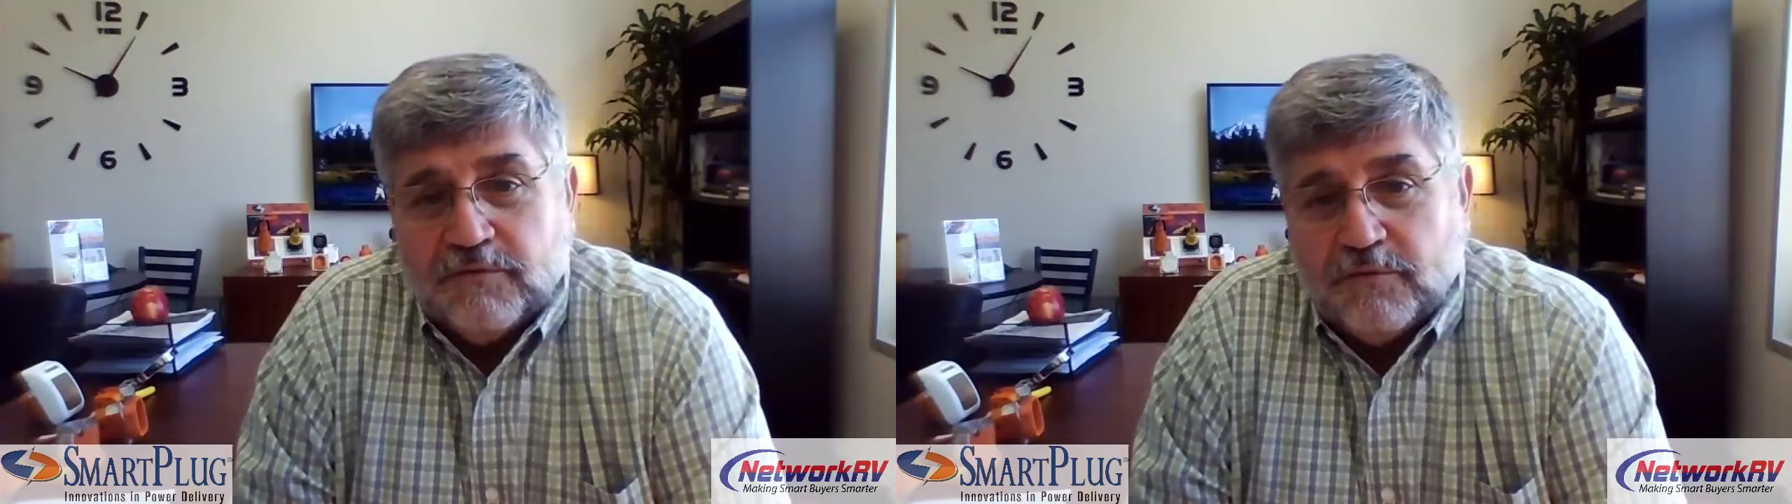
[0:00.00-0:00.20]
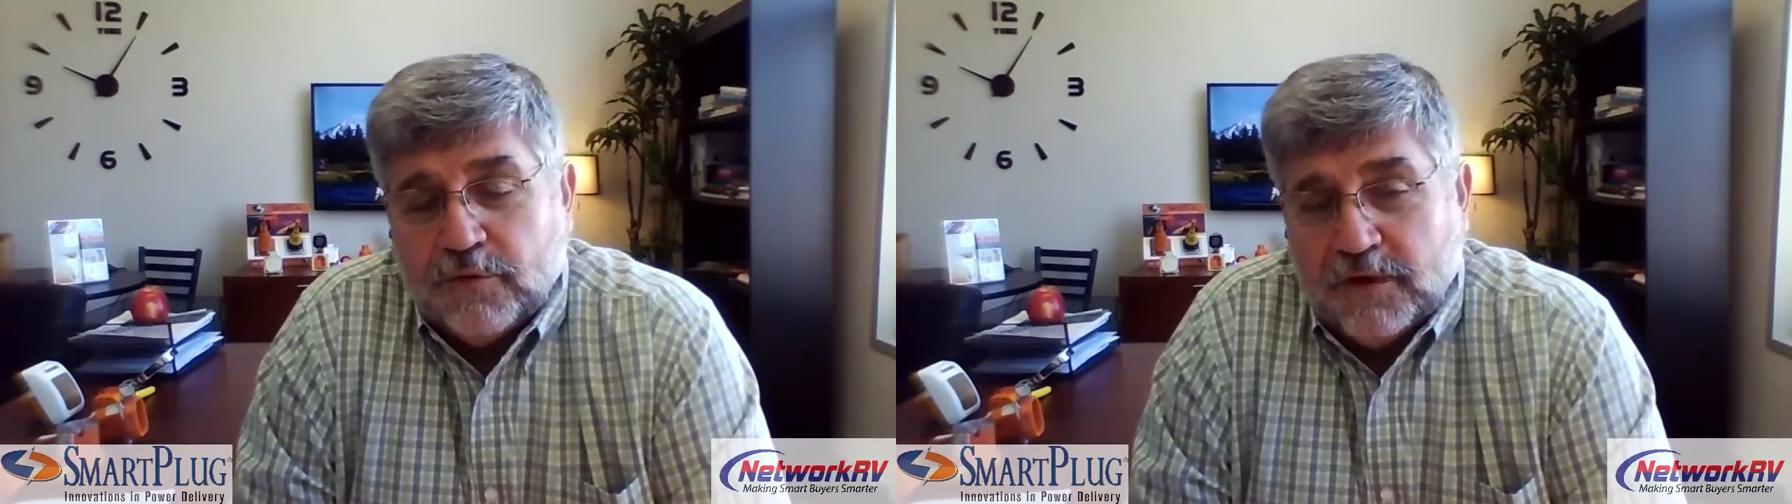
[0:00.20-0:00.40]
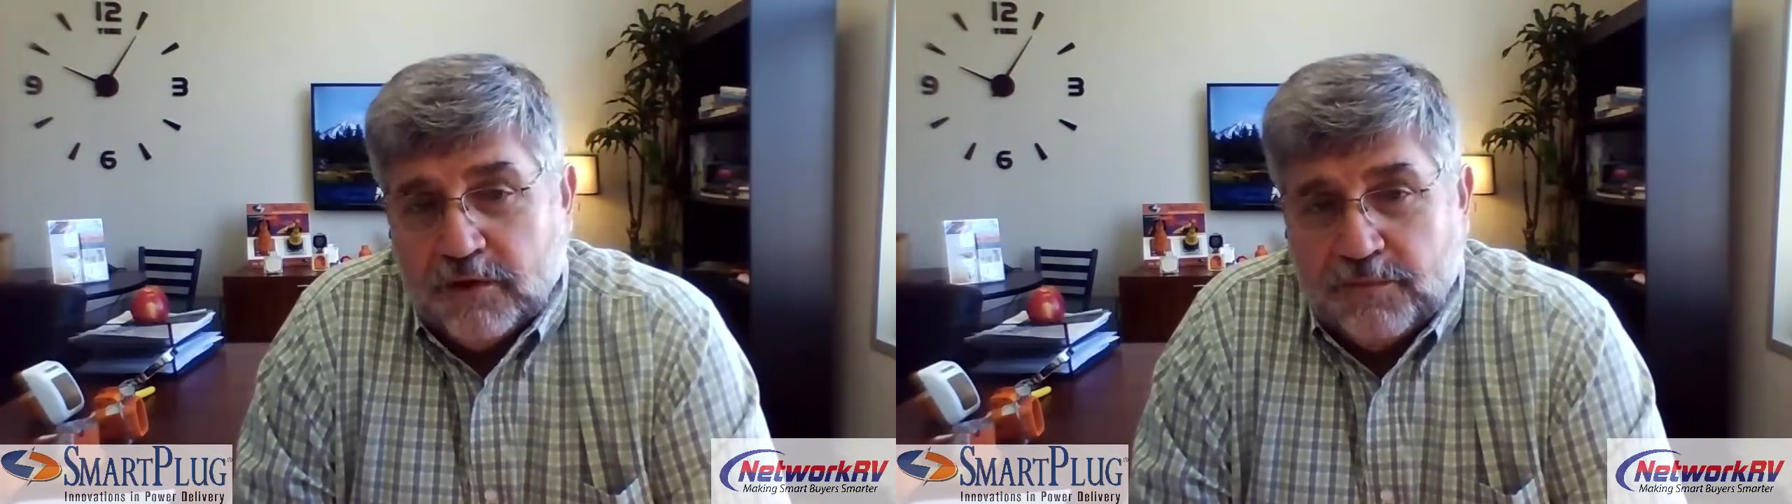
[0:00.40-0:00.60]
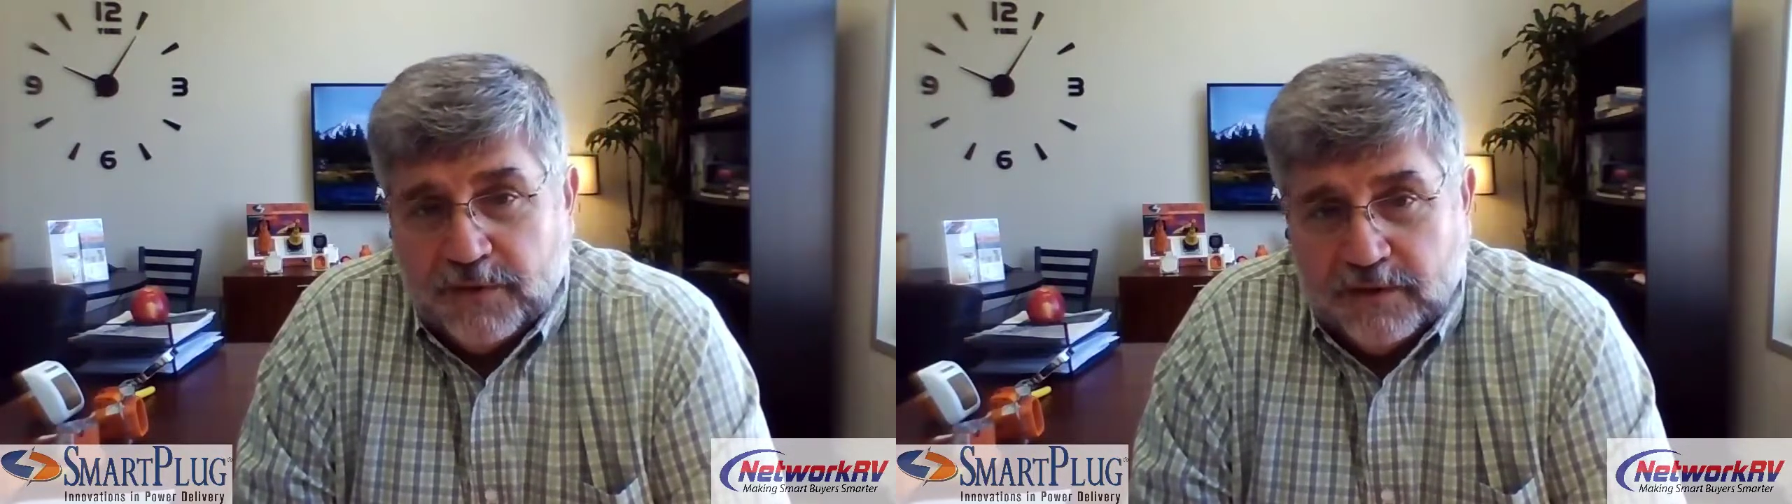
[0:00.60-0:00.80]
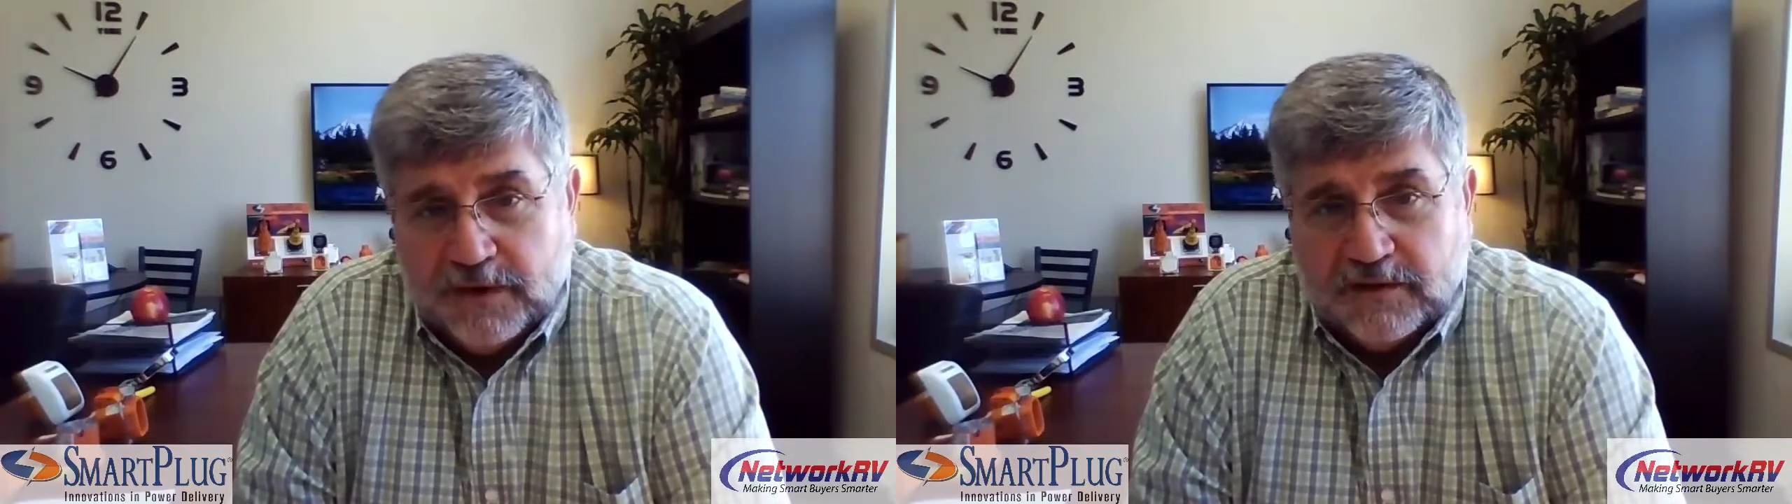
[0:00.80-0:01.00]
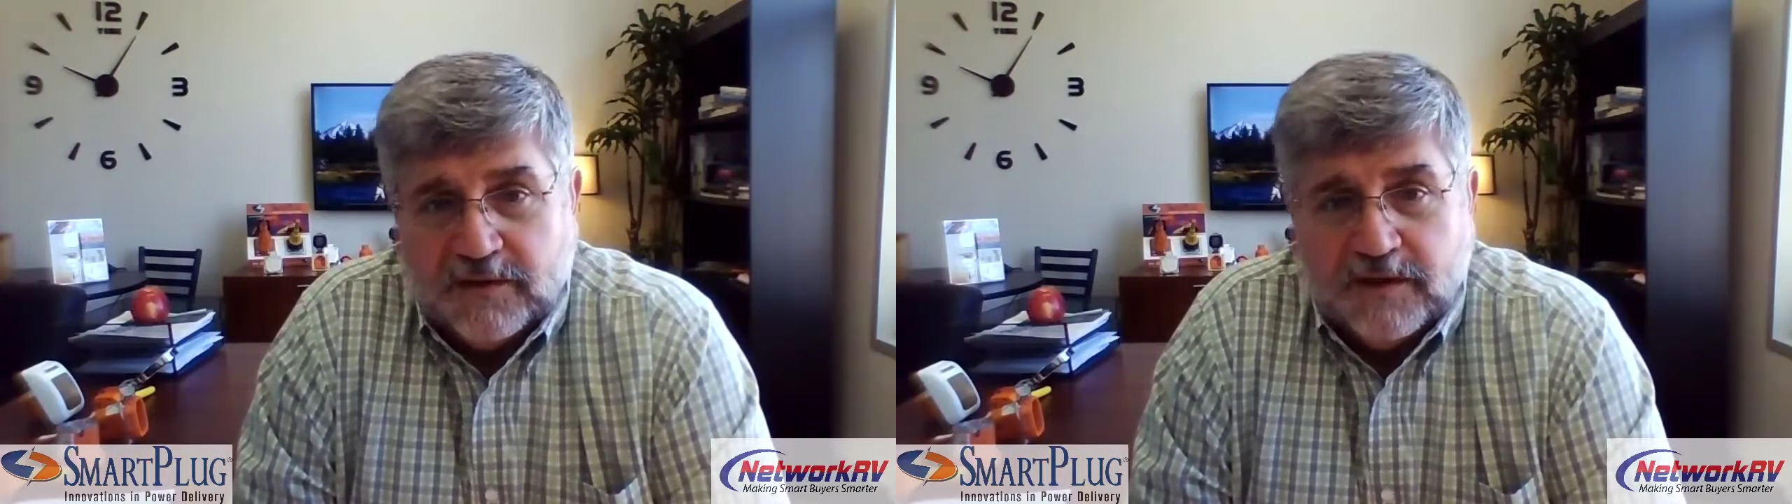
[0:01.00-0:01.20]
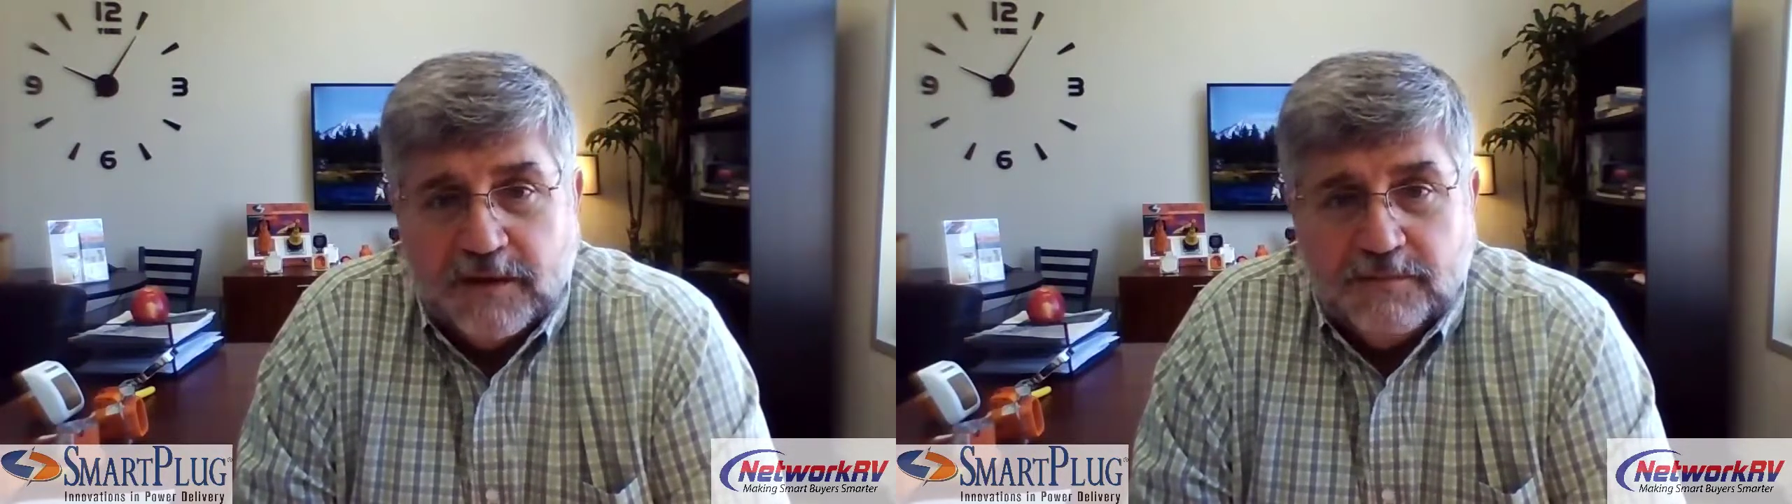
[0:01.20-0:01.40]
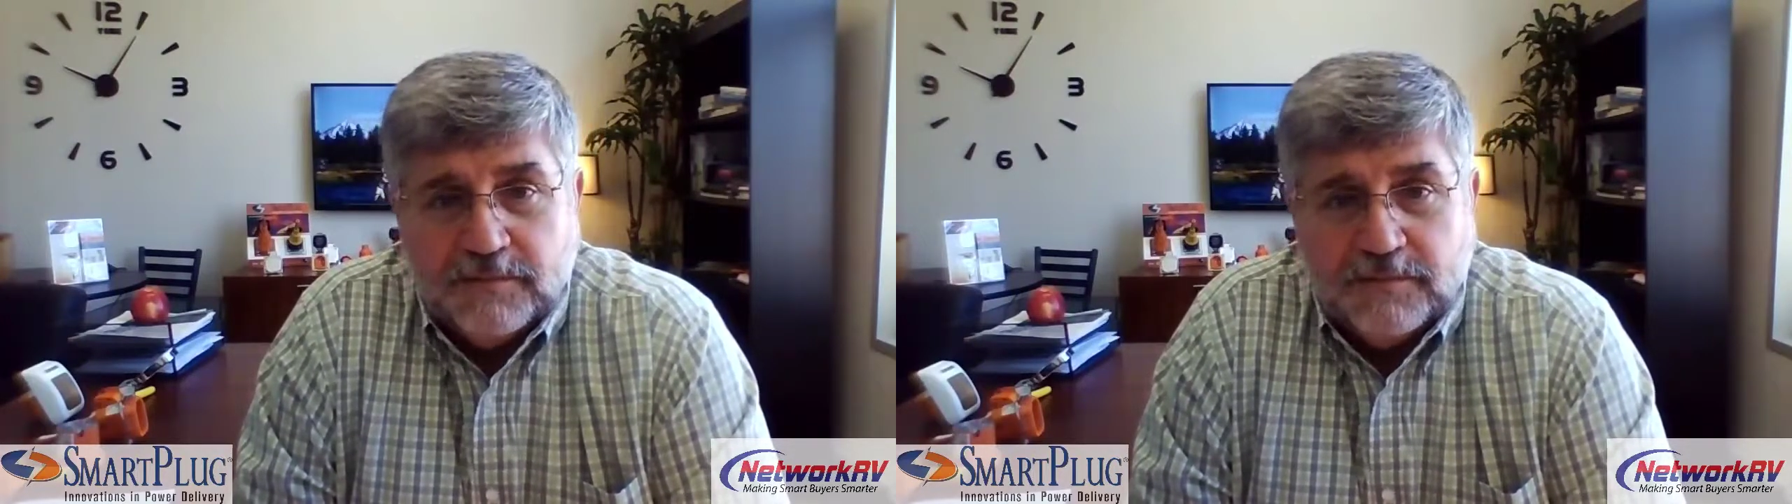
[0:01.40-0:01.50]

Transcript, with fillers: four year period of time